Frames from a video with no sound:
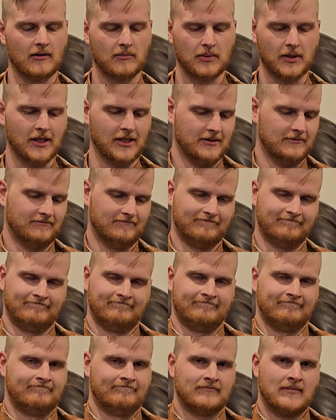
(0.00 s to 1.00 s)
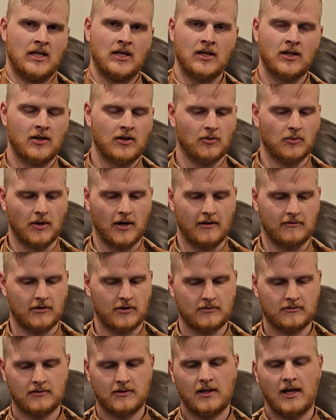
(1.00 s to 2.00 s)
but
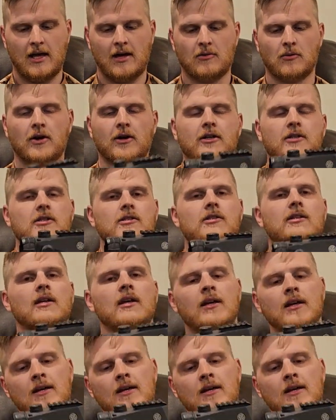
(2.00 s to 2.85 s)
whatever, it works.